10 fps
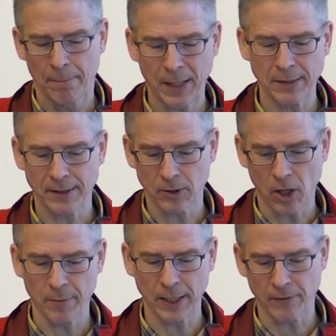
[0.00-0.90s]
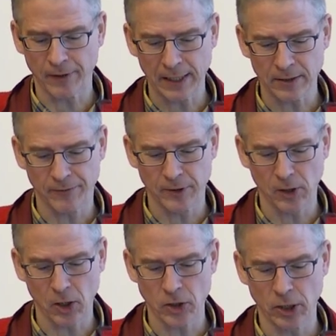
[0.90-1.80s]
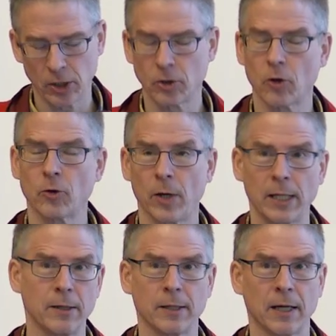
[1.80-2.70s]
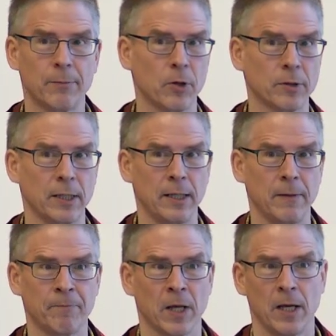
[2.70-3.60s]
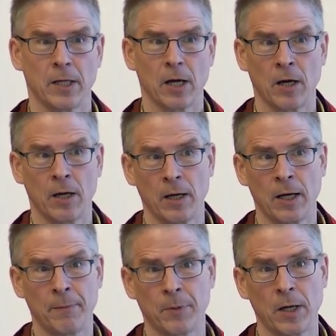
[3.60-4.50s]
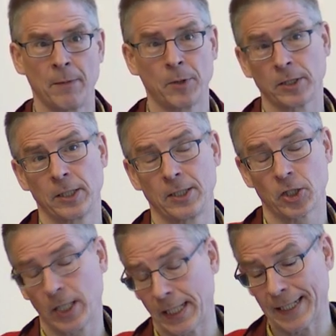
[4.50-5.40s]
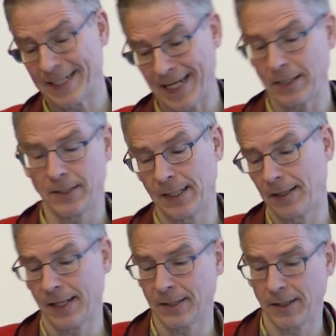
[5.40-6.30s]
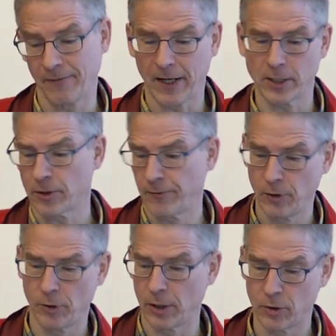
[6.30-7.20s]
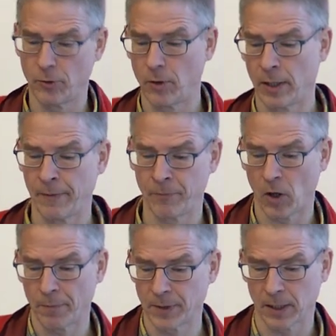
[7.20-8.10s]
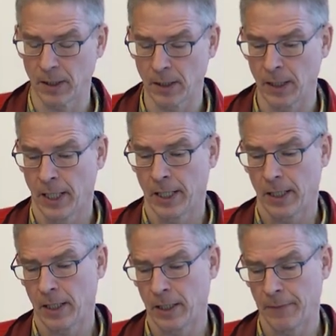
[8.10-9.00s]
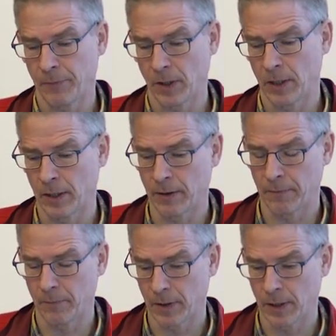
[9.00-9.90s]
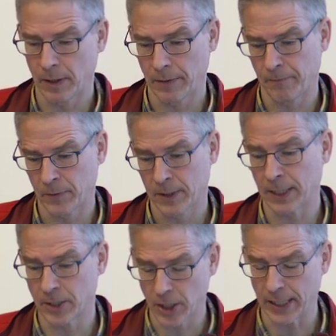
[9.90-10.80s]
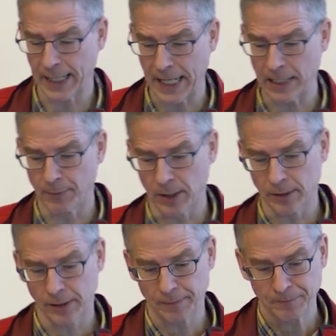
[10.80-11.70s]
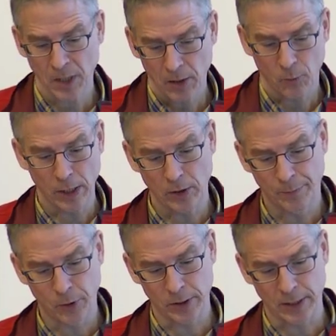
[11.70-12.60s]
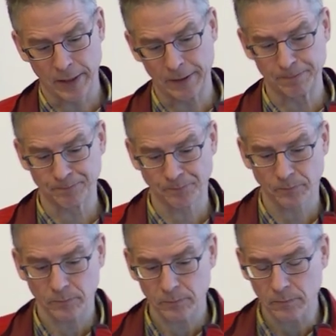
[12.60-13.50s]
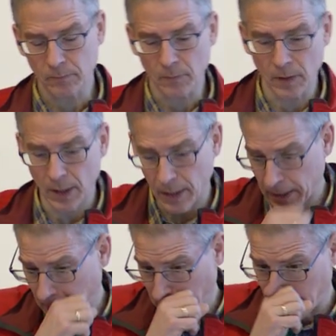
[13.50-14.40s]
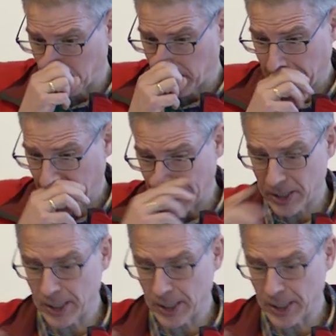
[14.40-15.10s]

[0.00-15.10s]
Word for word: But the drawback of electrophysiology, you don't know anything about the, uh, about the genetic identity. That's the advantage of using two, um, optical um, uh, um, transgenic animals where you put um, um a